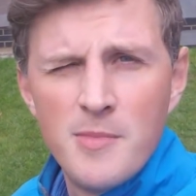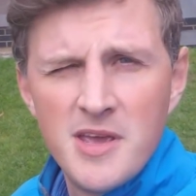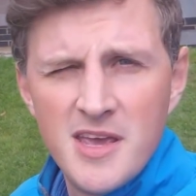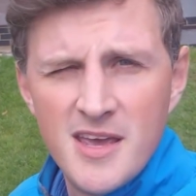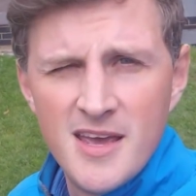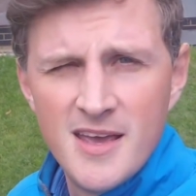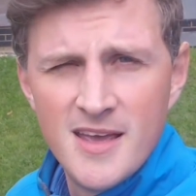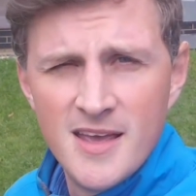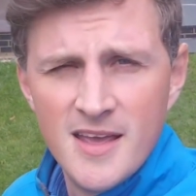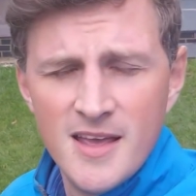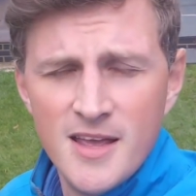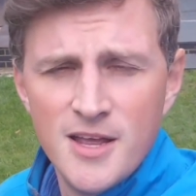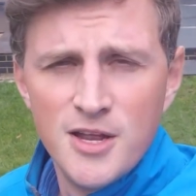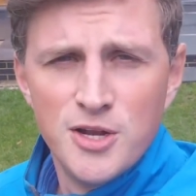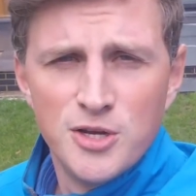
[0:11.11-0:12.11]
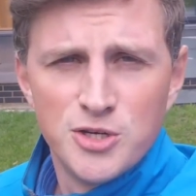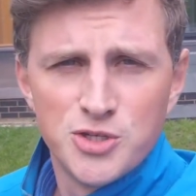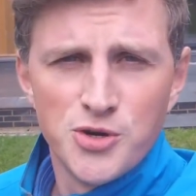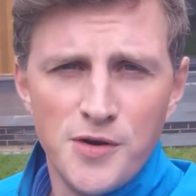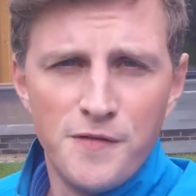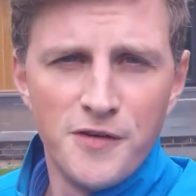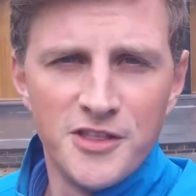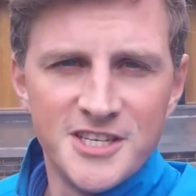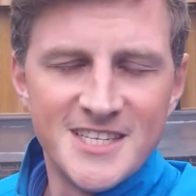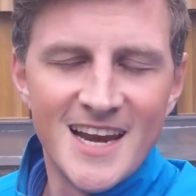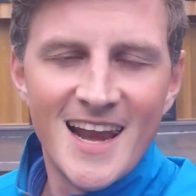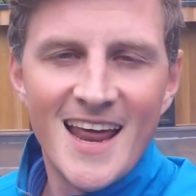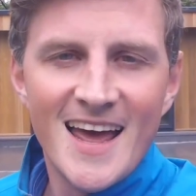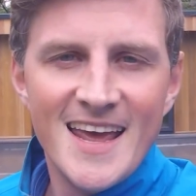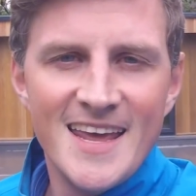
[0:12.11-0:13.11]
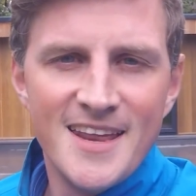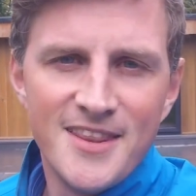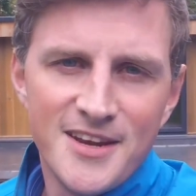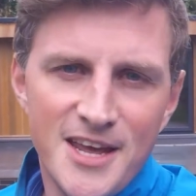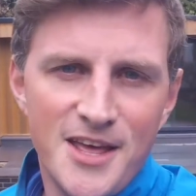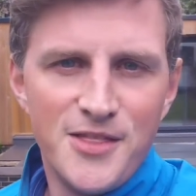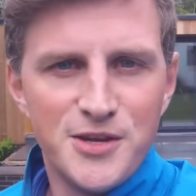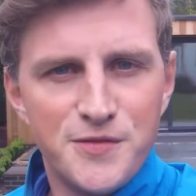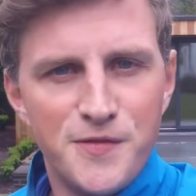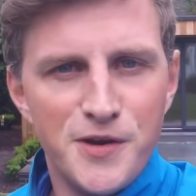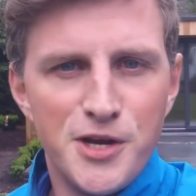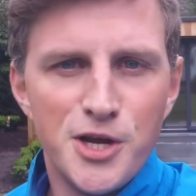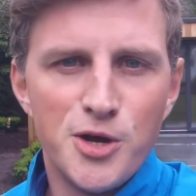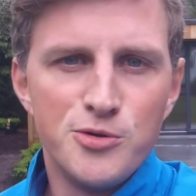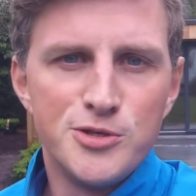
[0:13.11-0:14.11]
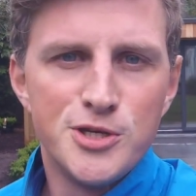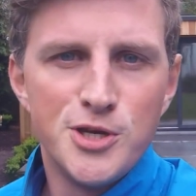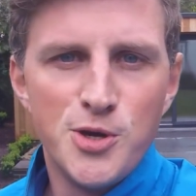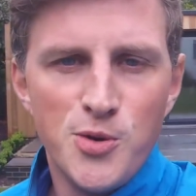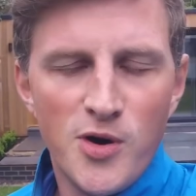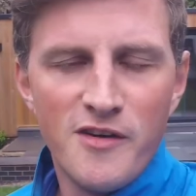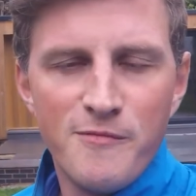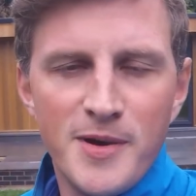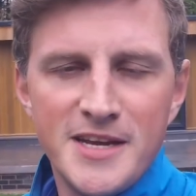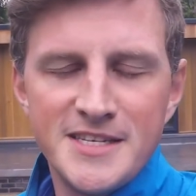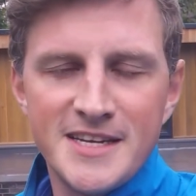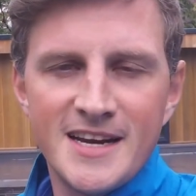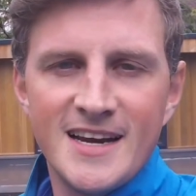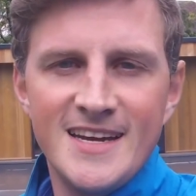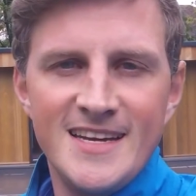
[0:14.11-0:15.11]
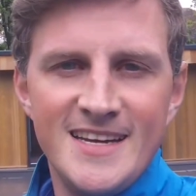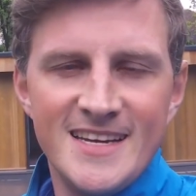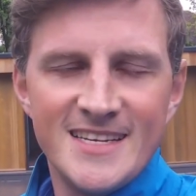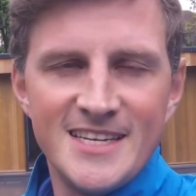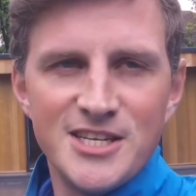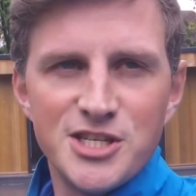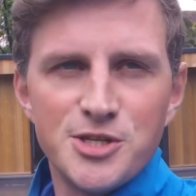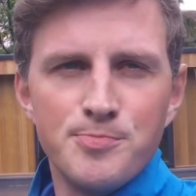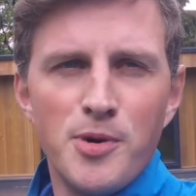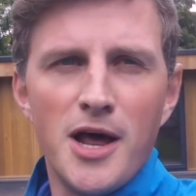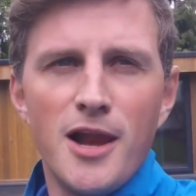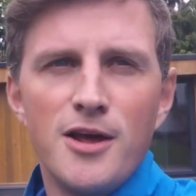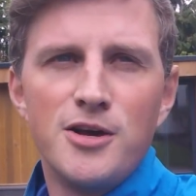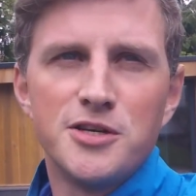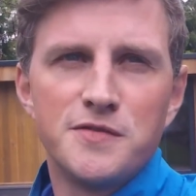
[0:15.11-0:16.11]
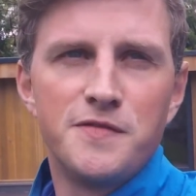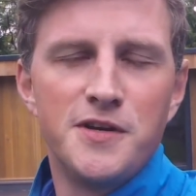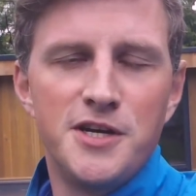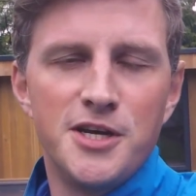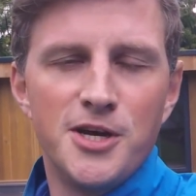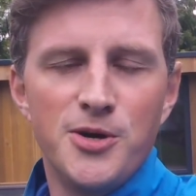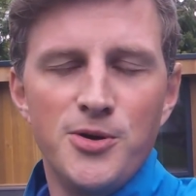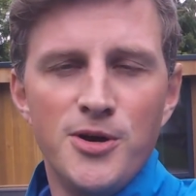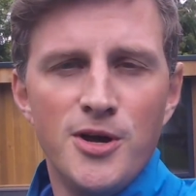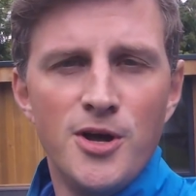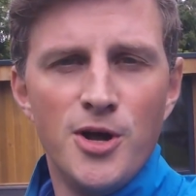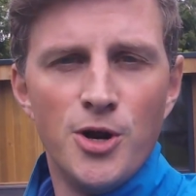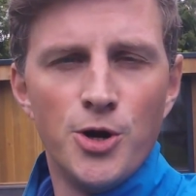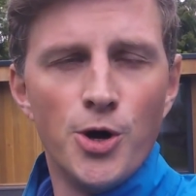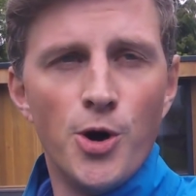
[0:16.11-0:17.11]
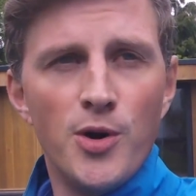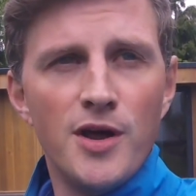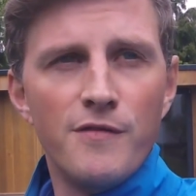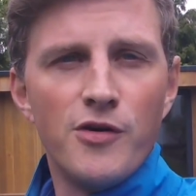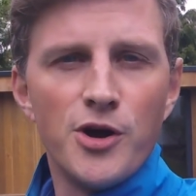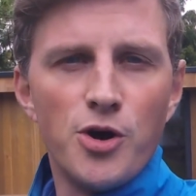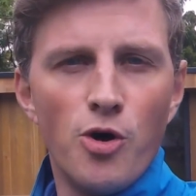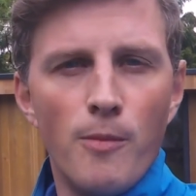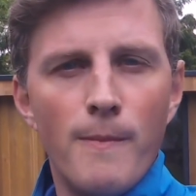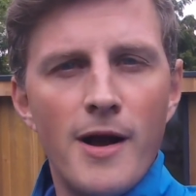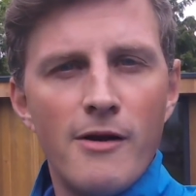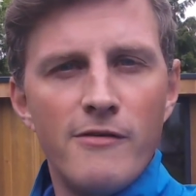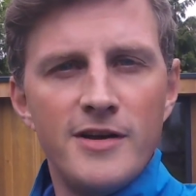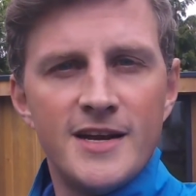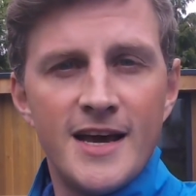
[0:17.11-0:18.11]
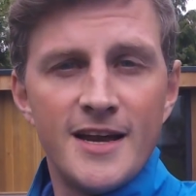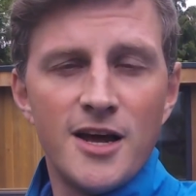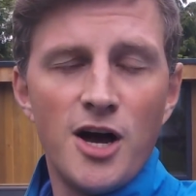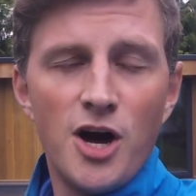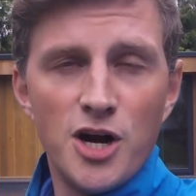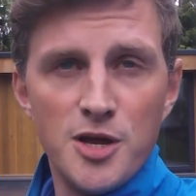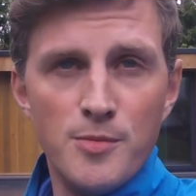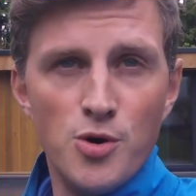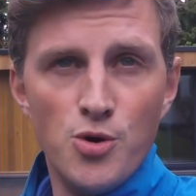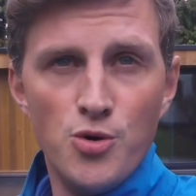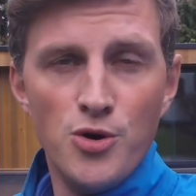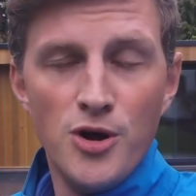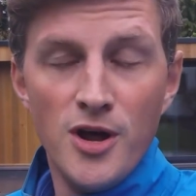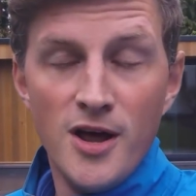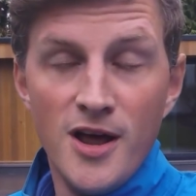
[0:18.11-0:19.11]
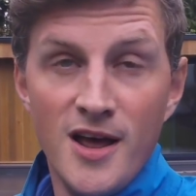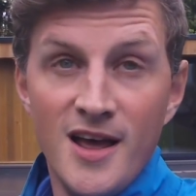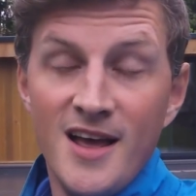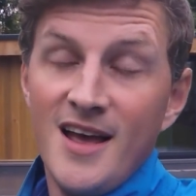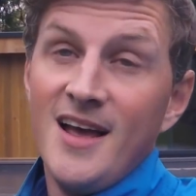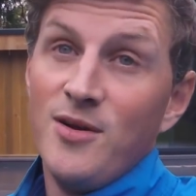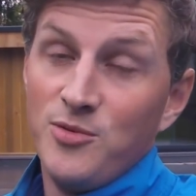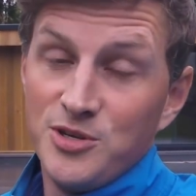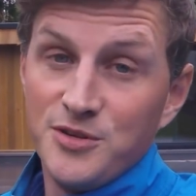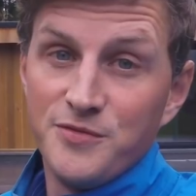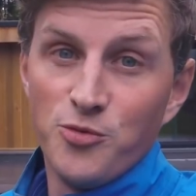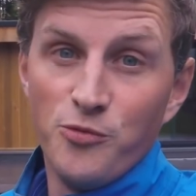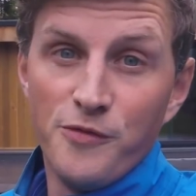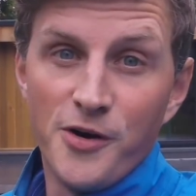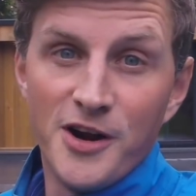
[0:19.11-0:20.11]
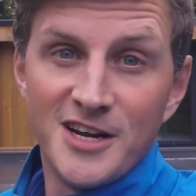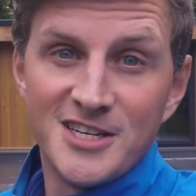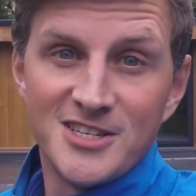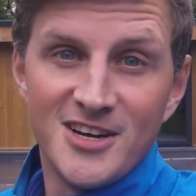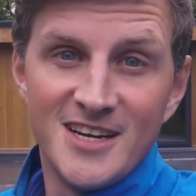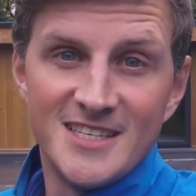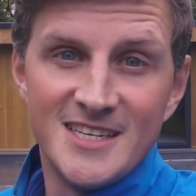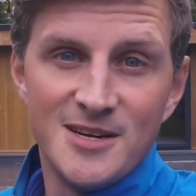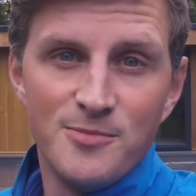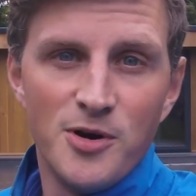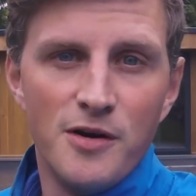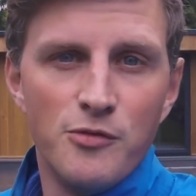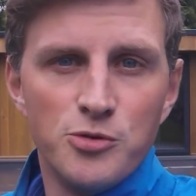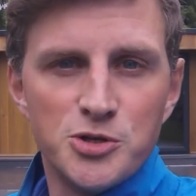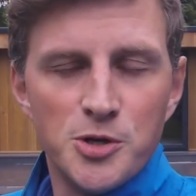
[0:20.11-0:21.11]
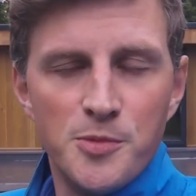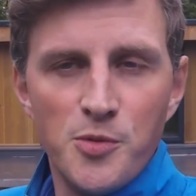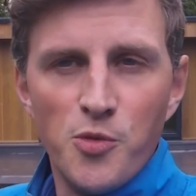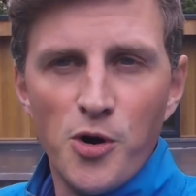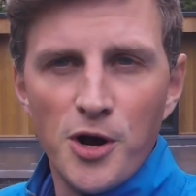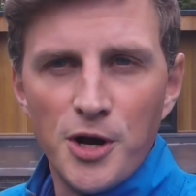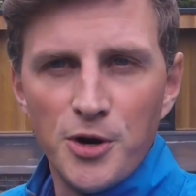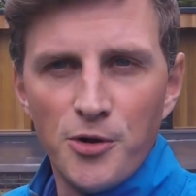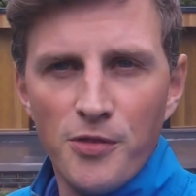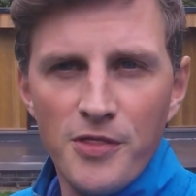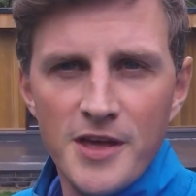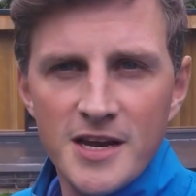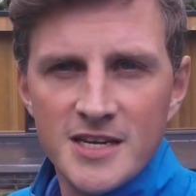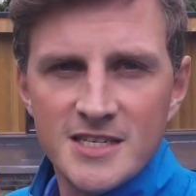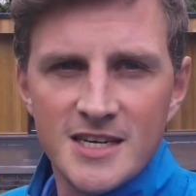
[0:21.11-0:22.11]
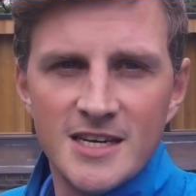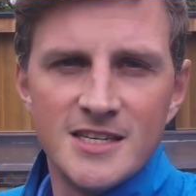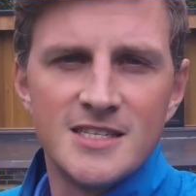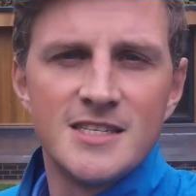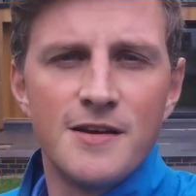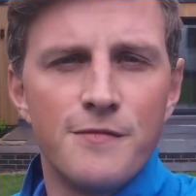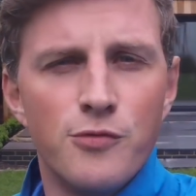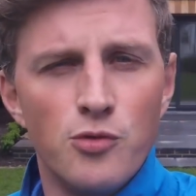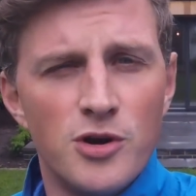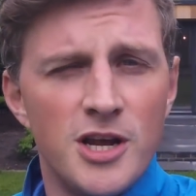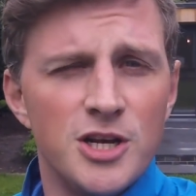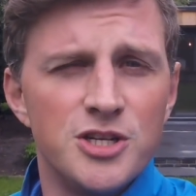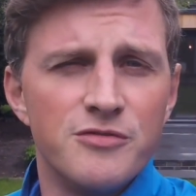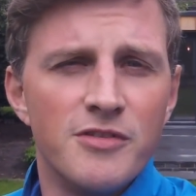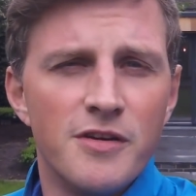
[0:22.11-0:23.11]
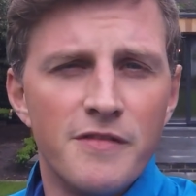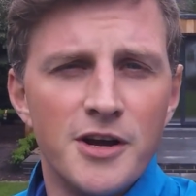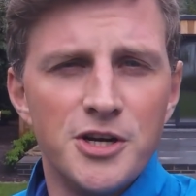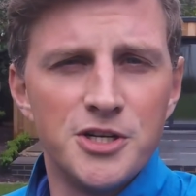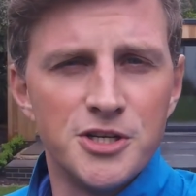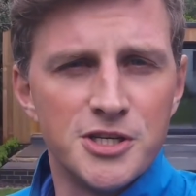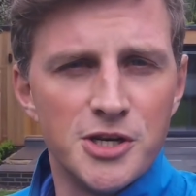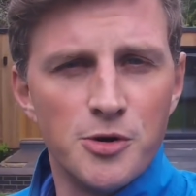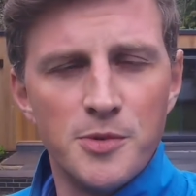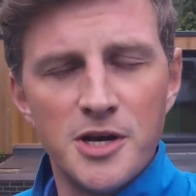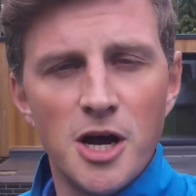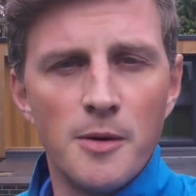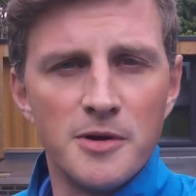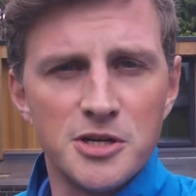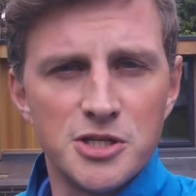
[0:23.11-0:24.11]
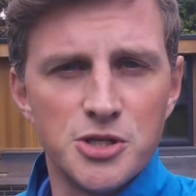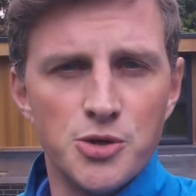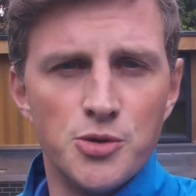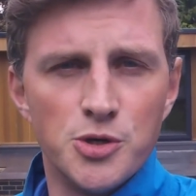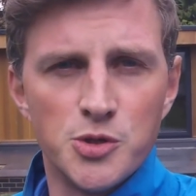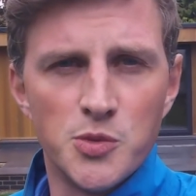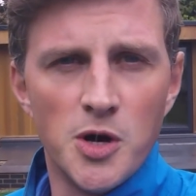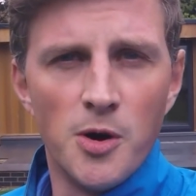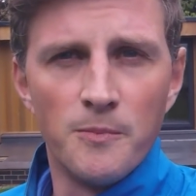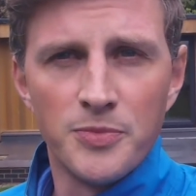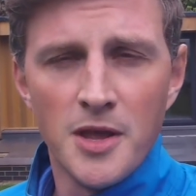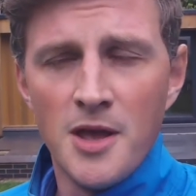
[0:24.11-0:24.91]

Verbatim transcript: me here. Sorry for the delay in getting this video to you. I've basically, since my last video, not only have I got married, had a honeymoon, which is all very exciting, but I've also been working on this and several kitchen renovations that will be coming soon as well.